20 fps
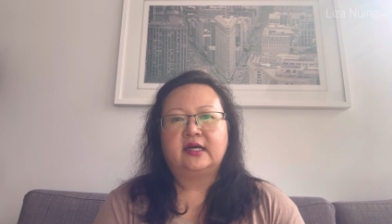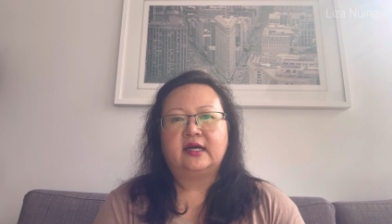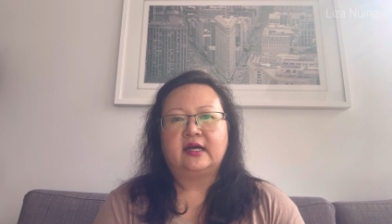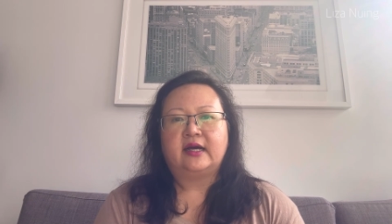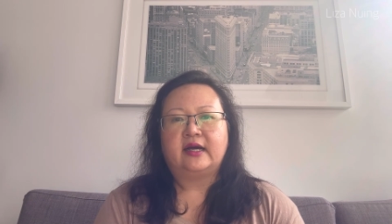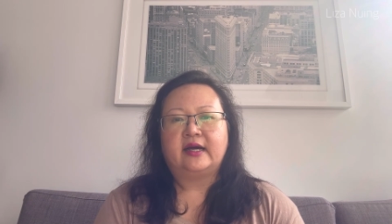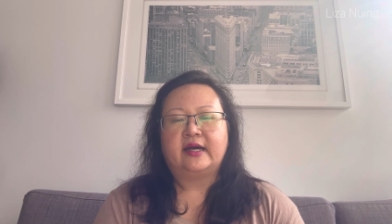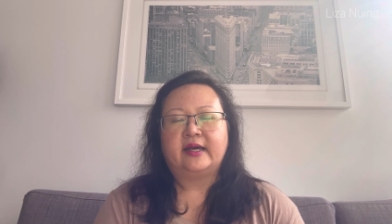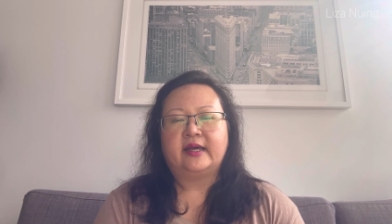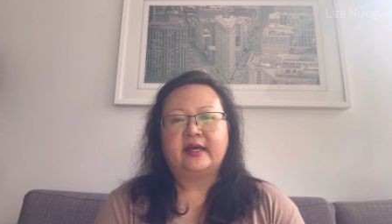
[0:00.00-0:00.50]

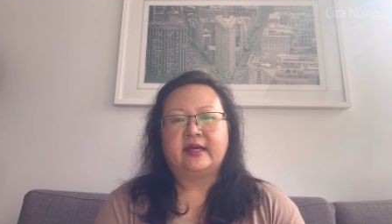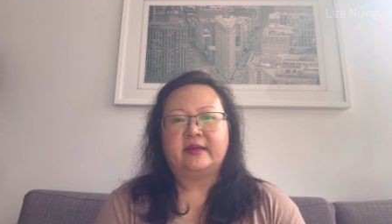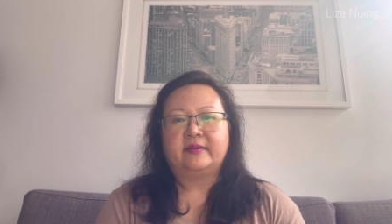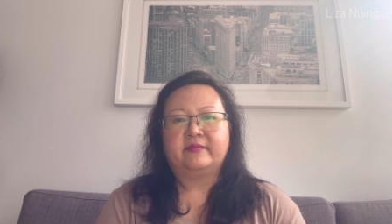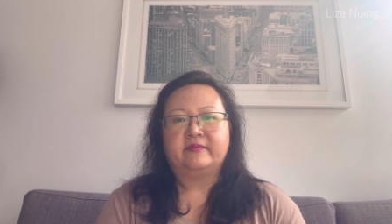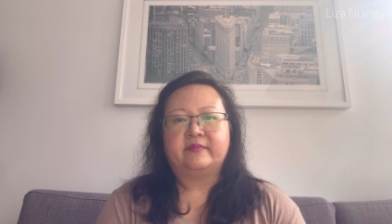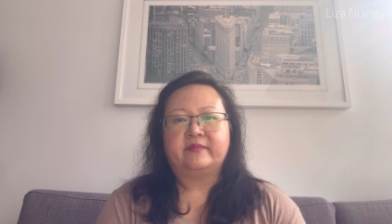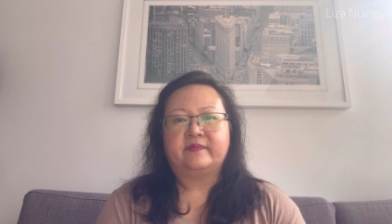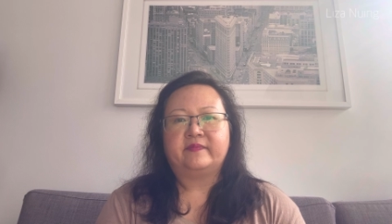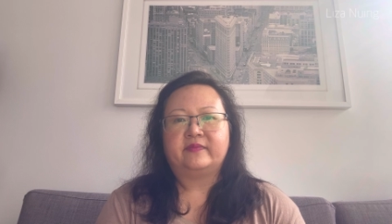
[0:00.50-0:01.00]

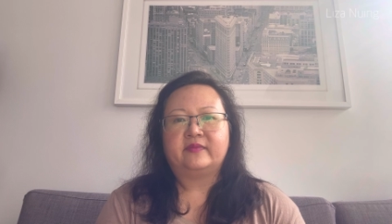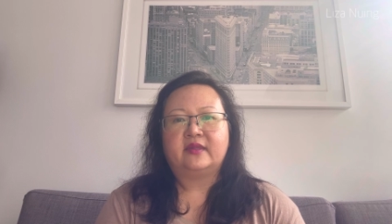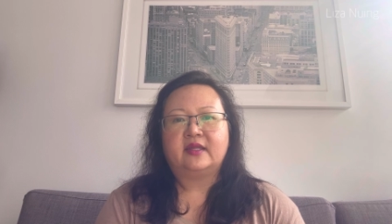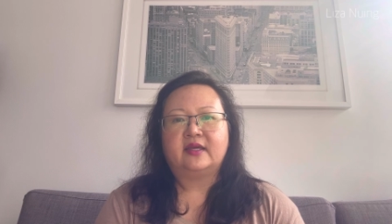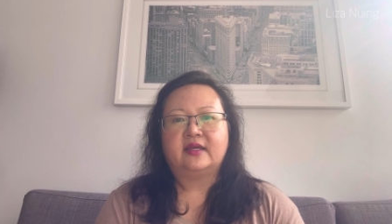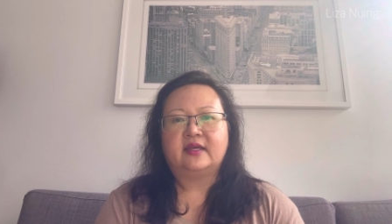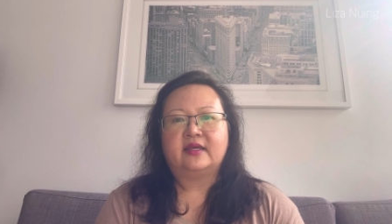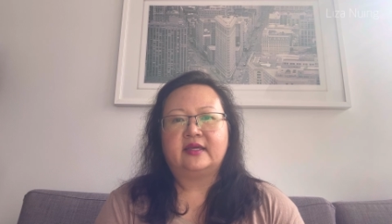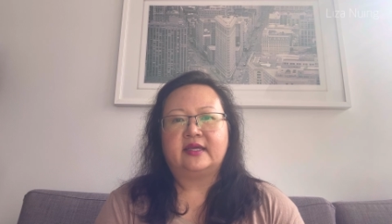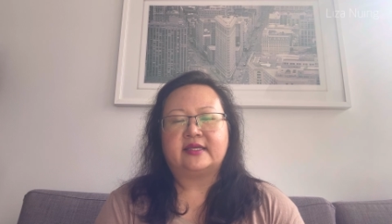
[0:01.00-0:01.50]
I'm
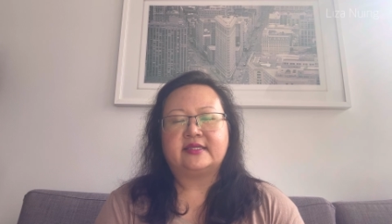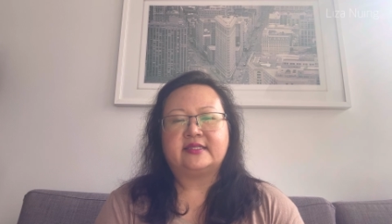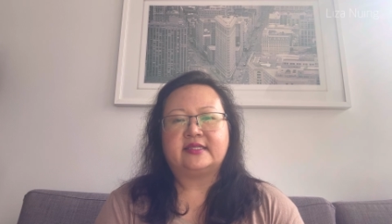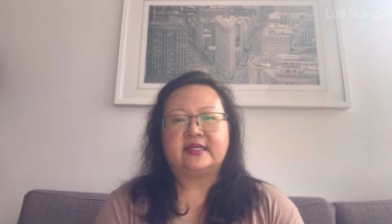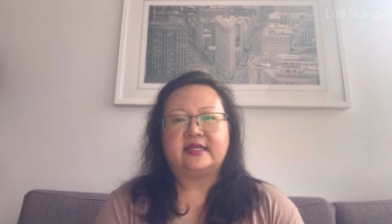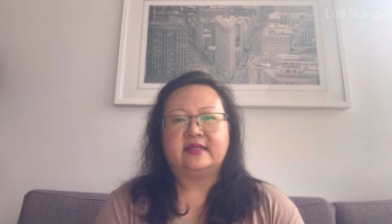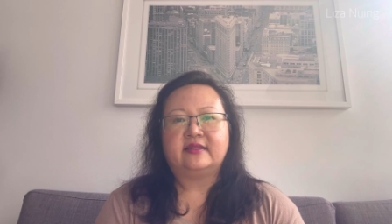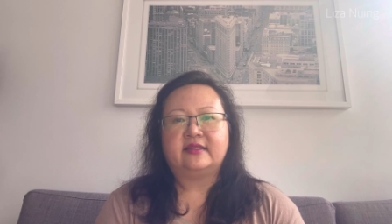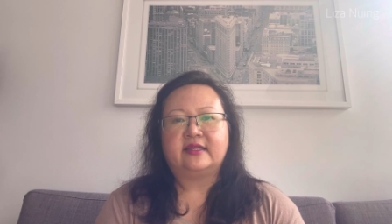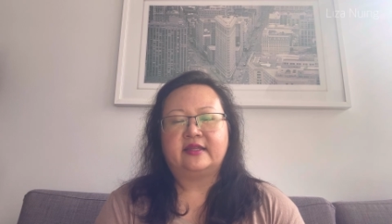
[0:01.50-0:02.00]

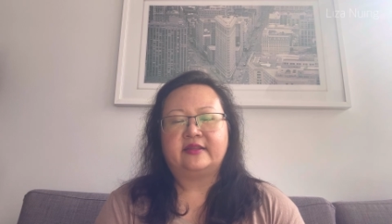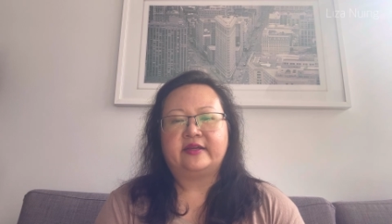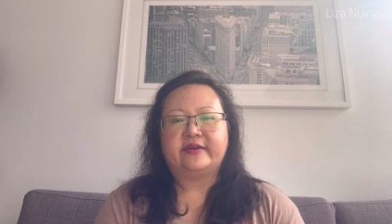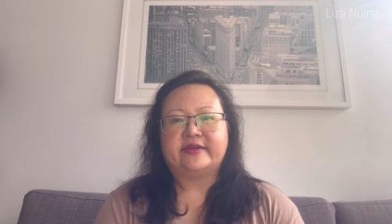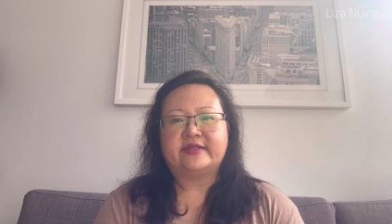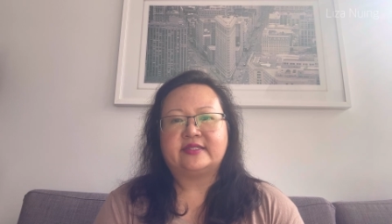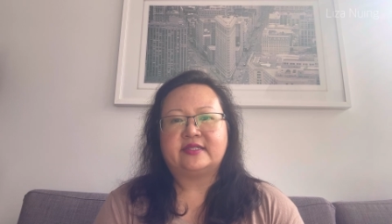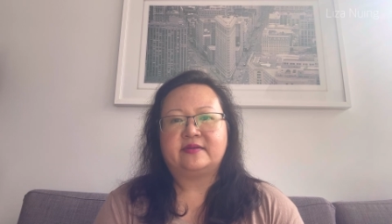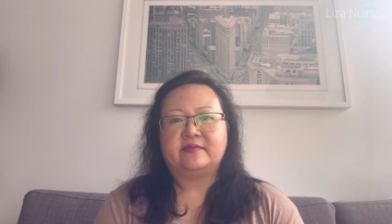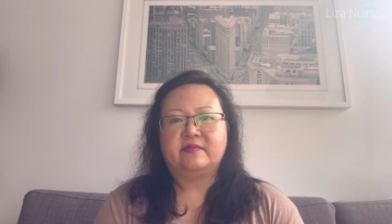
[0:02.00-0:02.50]
guessing that there
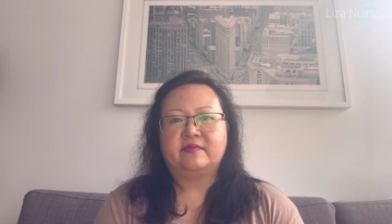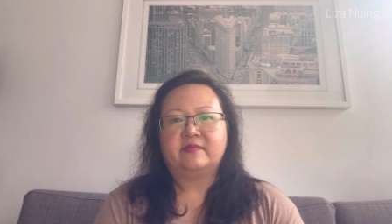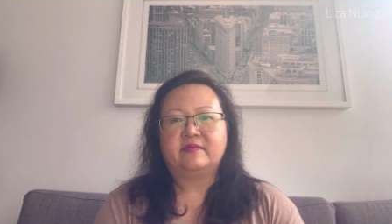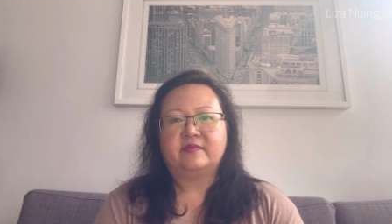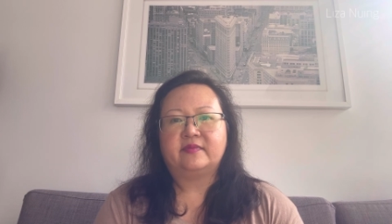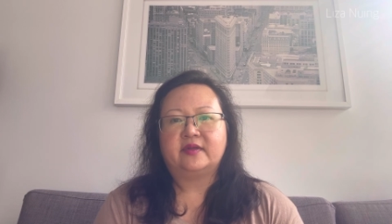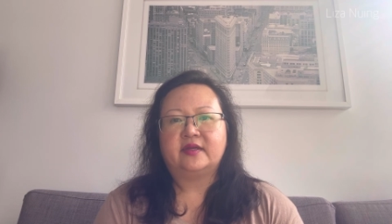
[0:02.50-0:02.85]
isn't